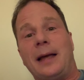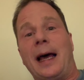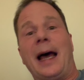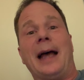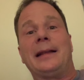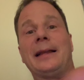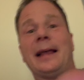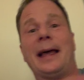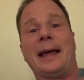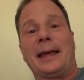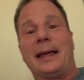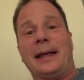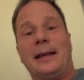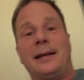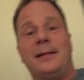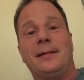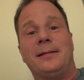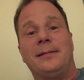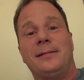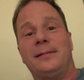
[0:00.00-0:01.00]
I like it.
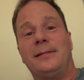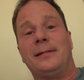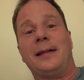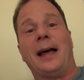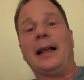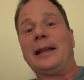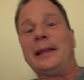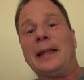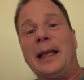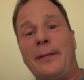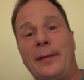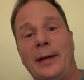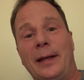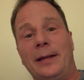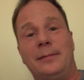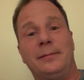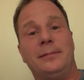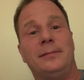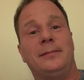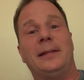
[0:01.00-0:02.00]
I love it.
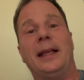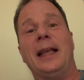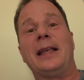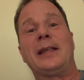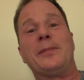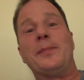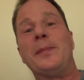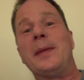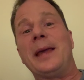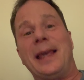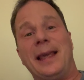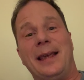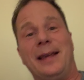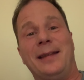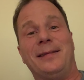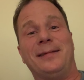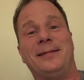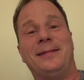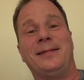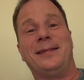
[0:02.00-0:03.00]
It's me.
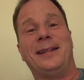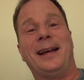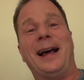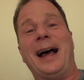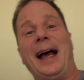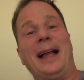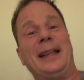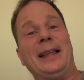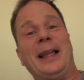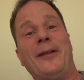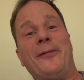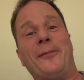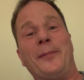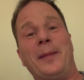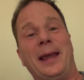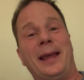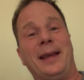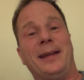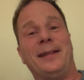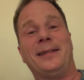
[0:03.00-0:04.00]
I love
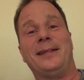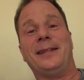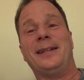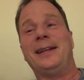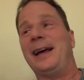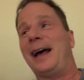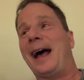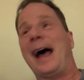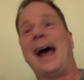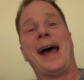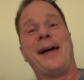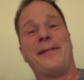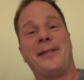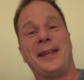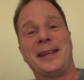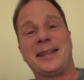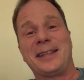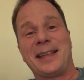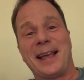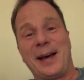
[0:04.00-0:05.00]
me. I have
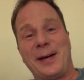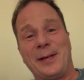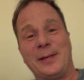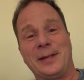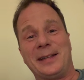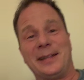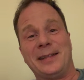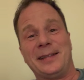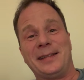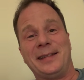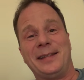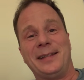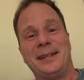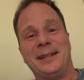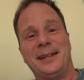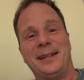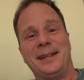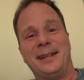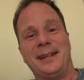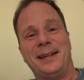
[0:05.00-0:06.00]
this sound.
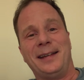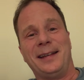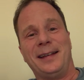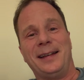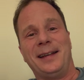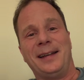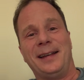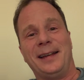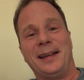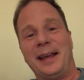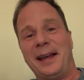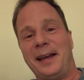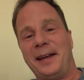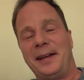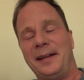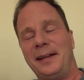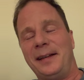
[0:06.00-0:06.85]
Yeah.